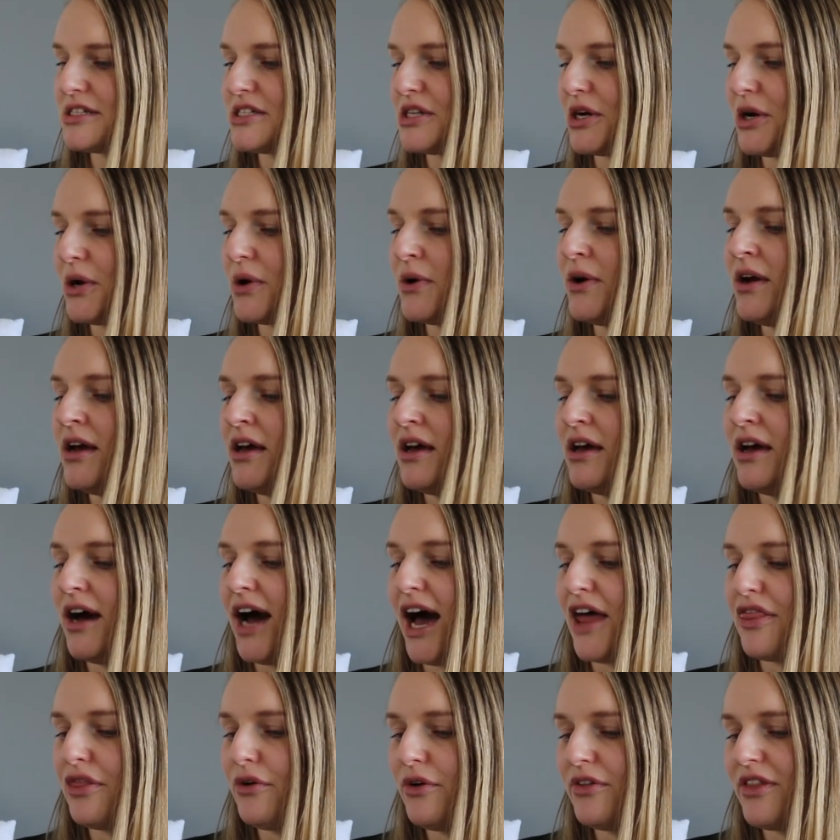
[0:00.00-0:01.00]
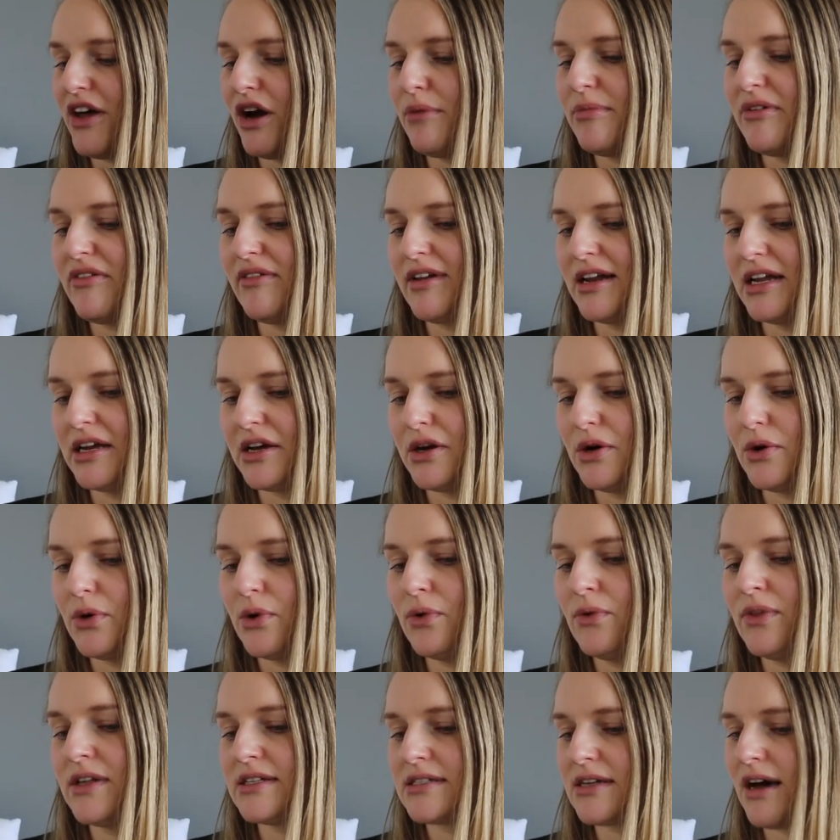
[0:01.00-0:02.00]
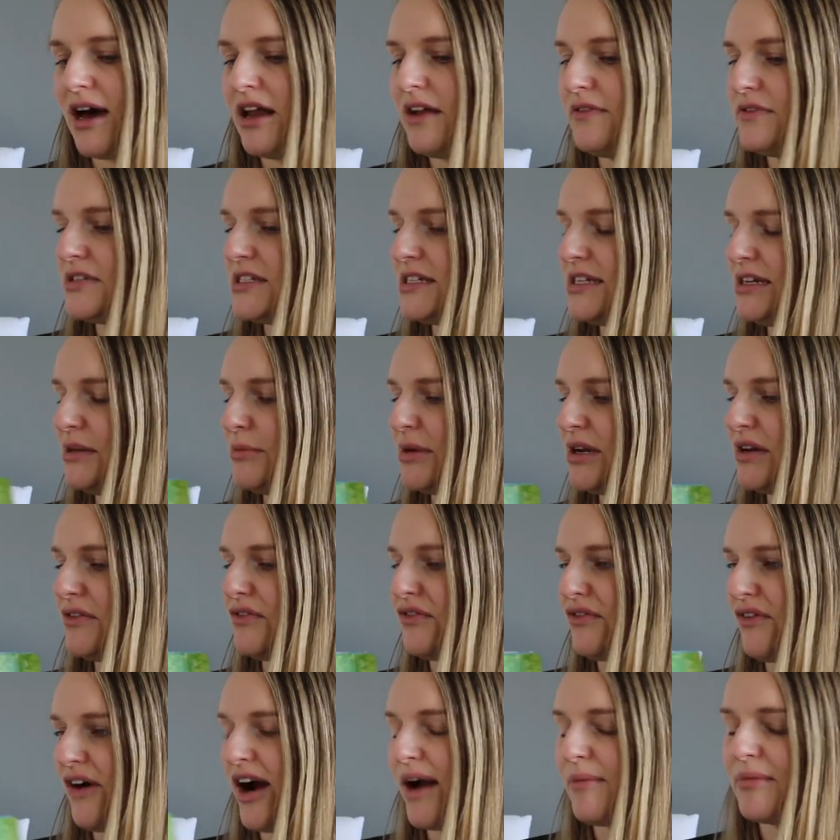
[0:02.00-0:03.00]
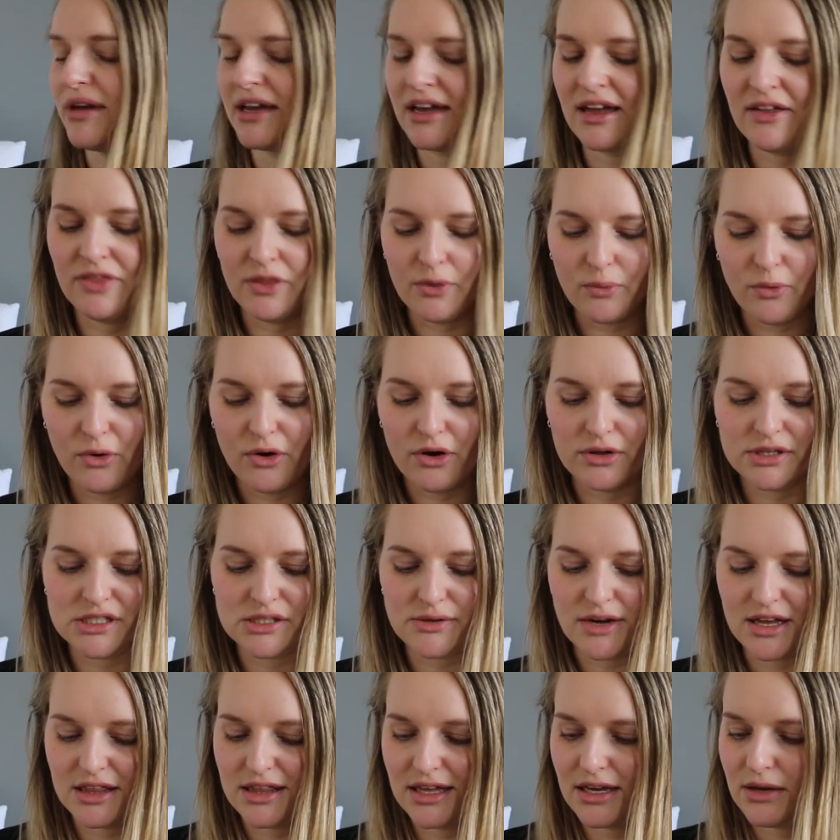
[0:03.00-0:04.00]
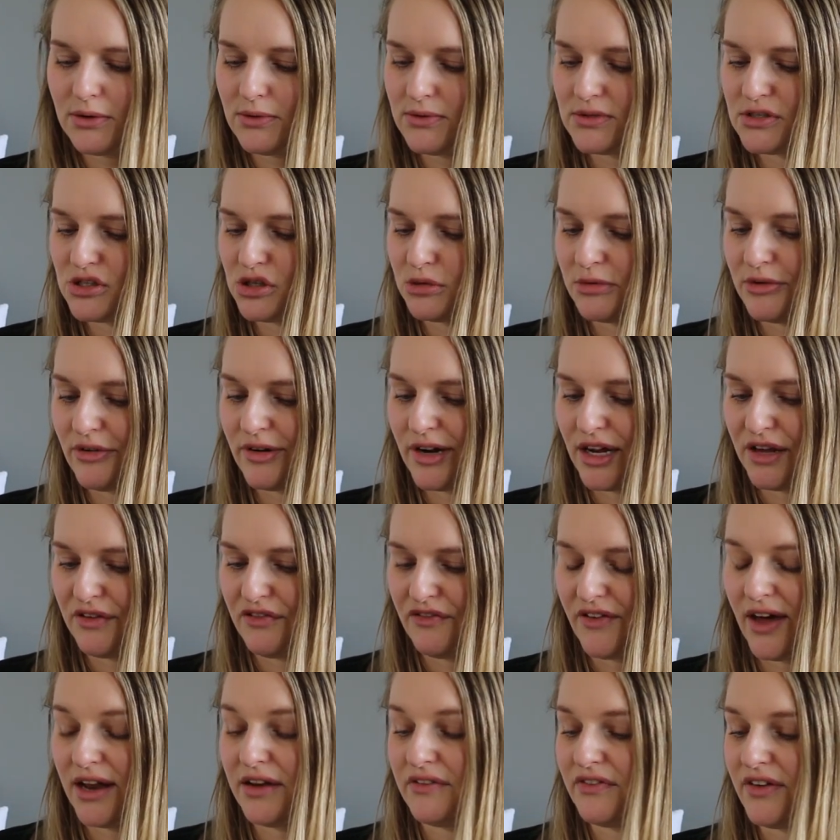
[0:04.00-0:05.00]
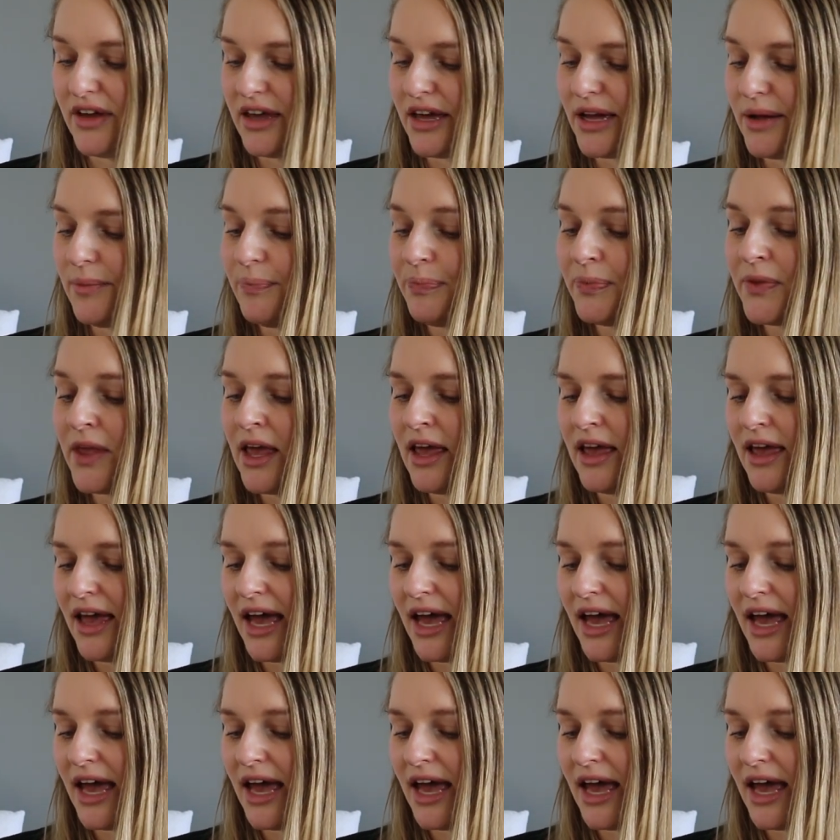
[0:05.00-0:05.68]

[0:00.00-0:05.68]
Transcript: So I thought that would be really cool. There's kind of still a bit of rhyming in the words, so I think it will still be really fun for him.